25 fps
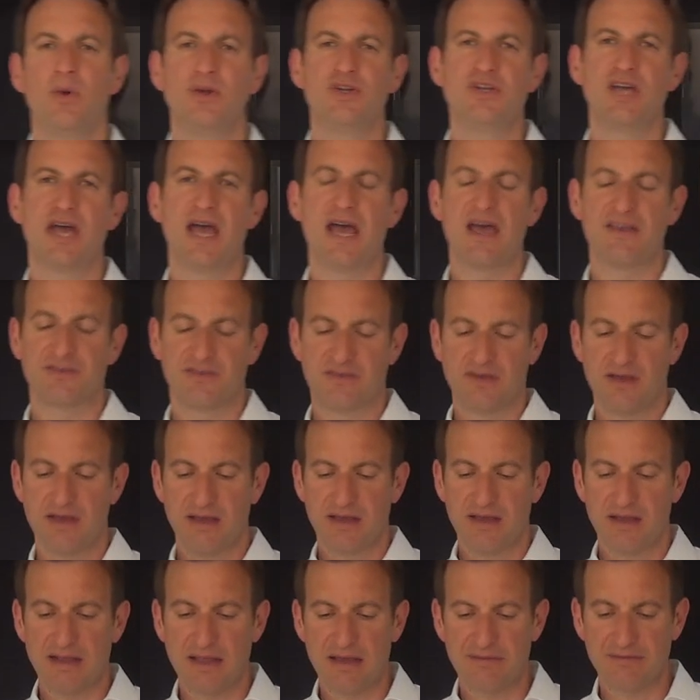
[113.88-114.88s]
which has
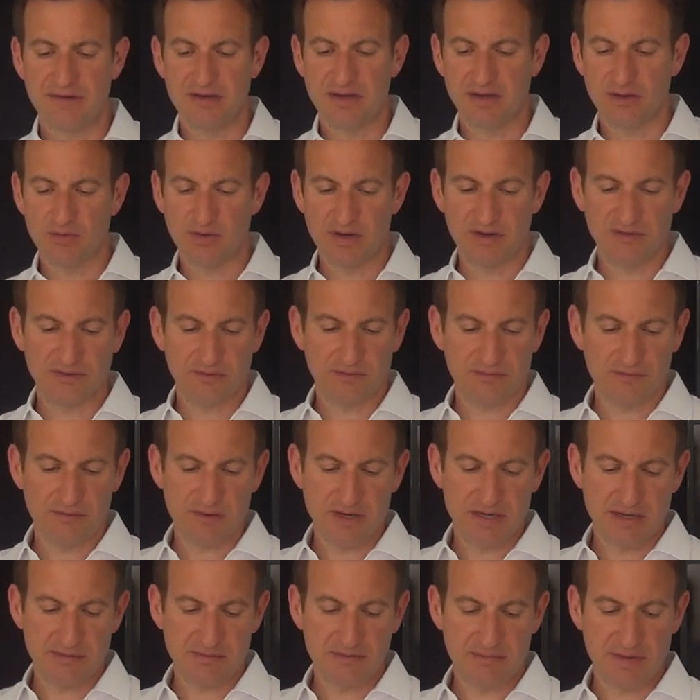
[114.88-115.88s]
11 degrees of
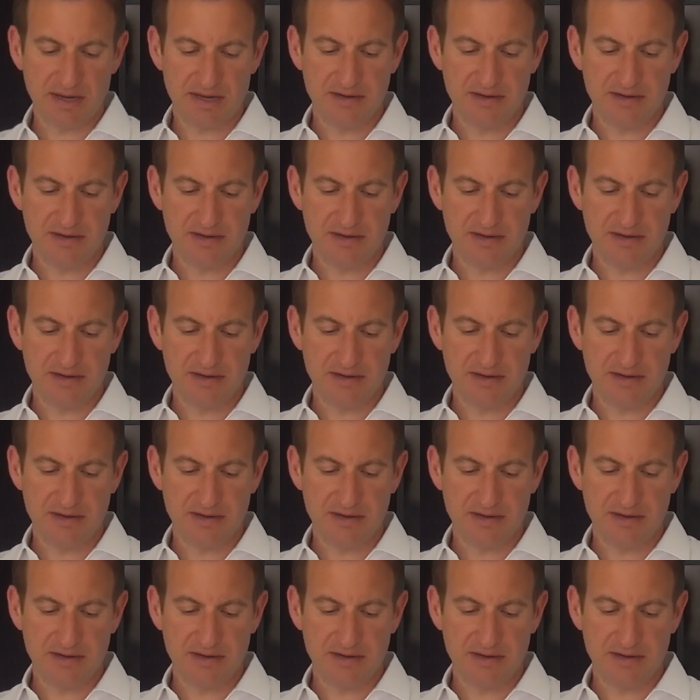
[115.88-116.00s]
freedom.